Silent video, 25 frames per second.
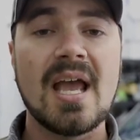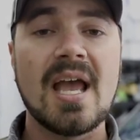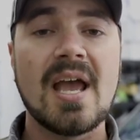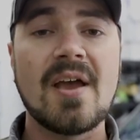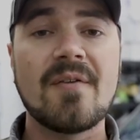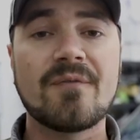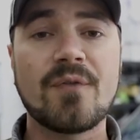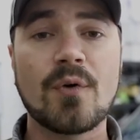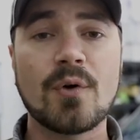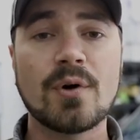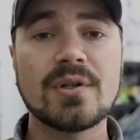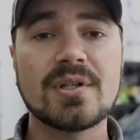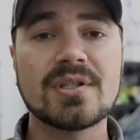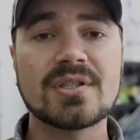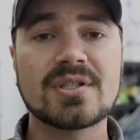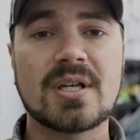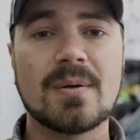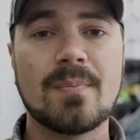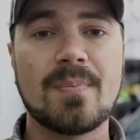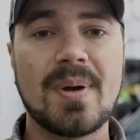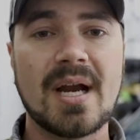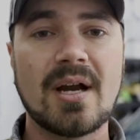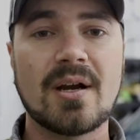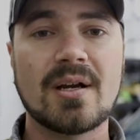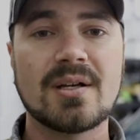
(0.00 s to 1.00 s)
And for
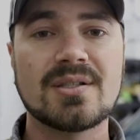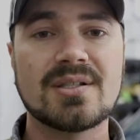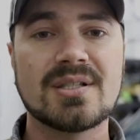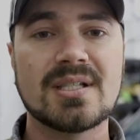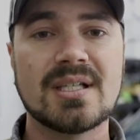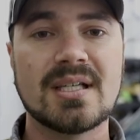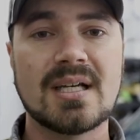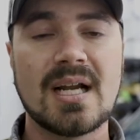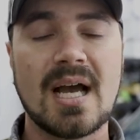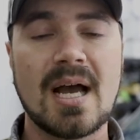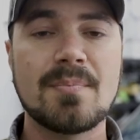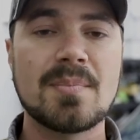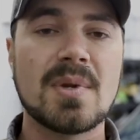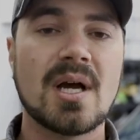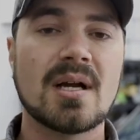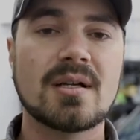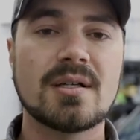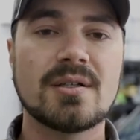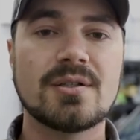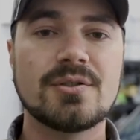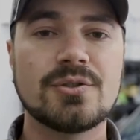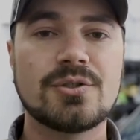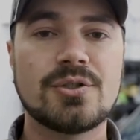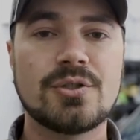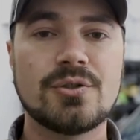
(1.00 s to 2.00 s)
comparison, I'm not
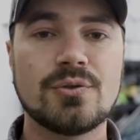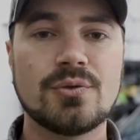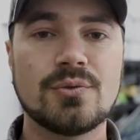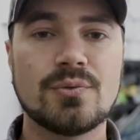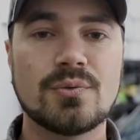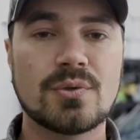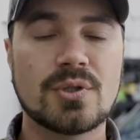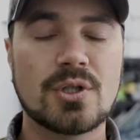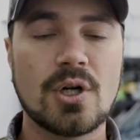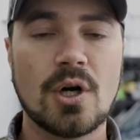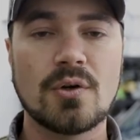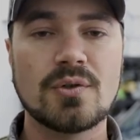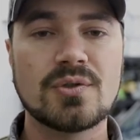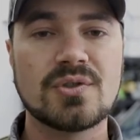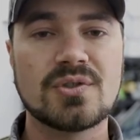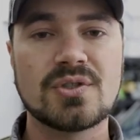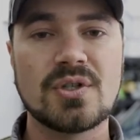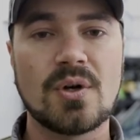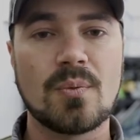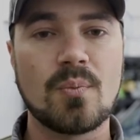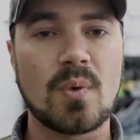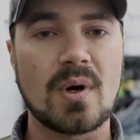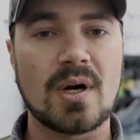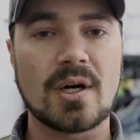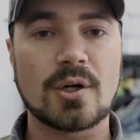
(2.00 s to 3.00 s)
going to go
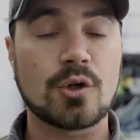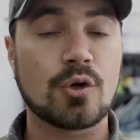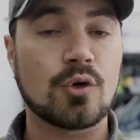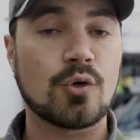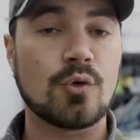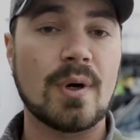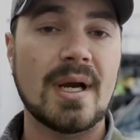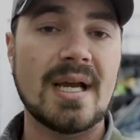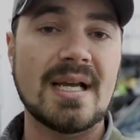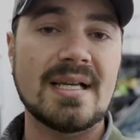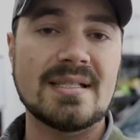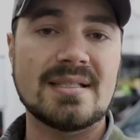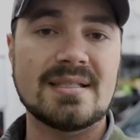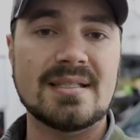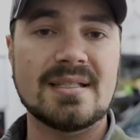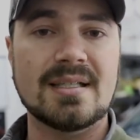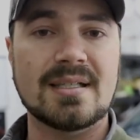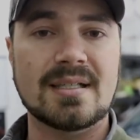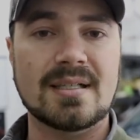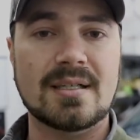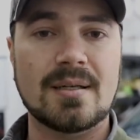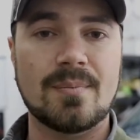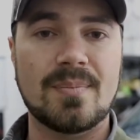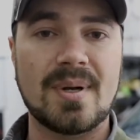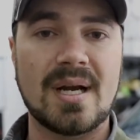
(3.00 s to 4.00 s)
somewhere crazy
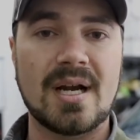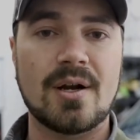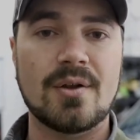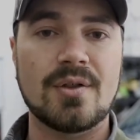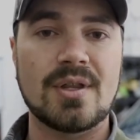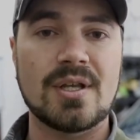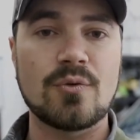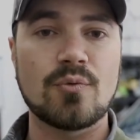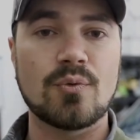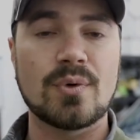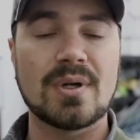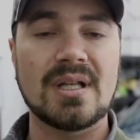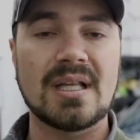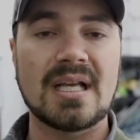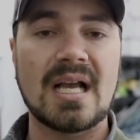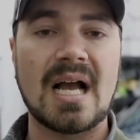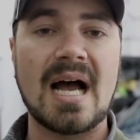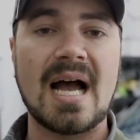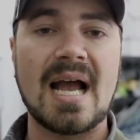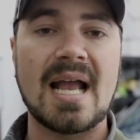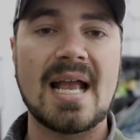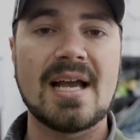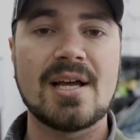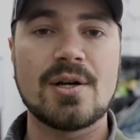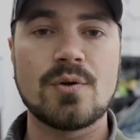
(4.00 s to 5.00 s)
and compare the really
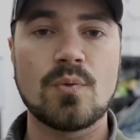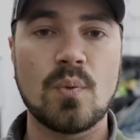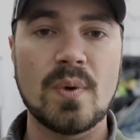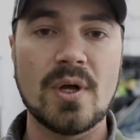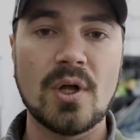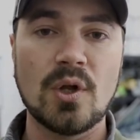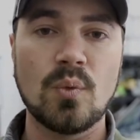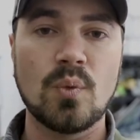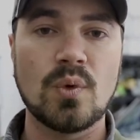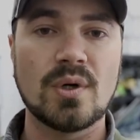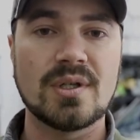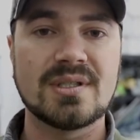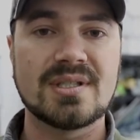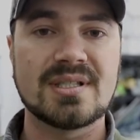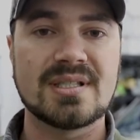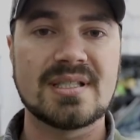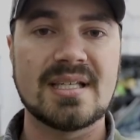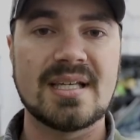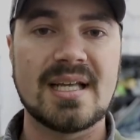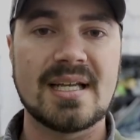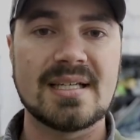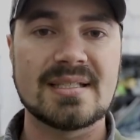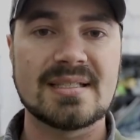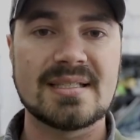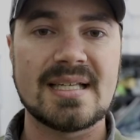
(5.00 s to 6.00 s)
high-end Wilwood
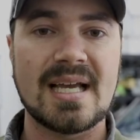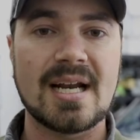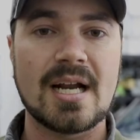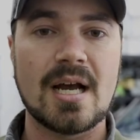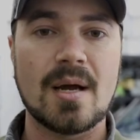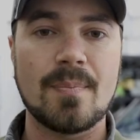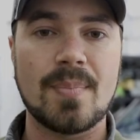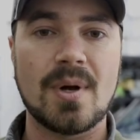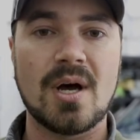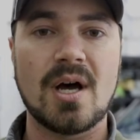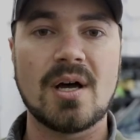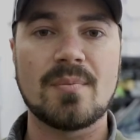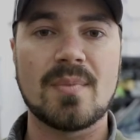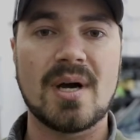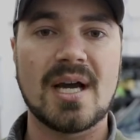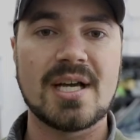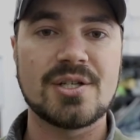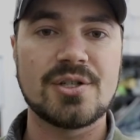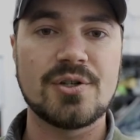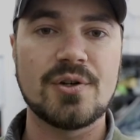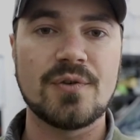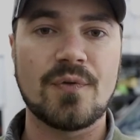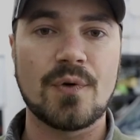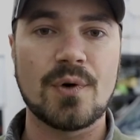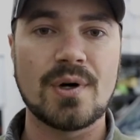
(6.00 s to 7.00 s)
setup on my
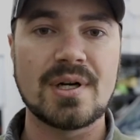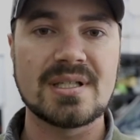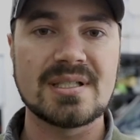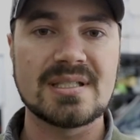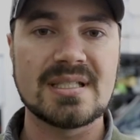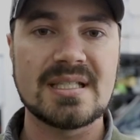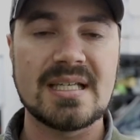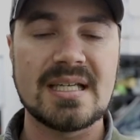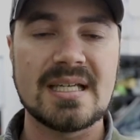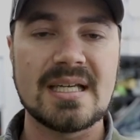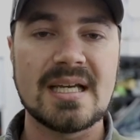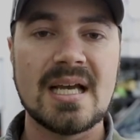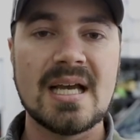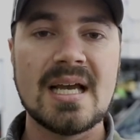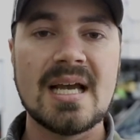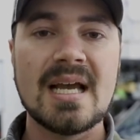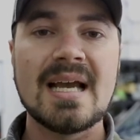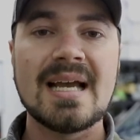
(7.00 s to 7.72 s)
240Z.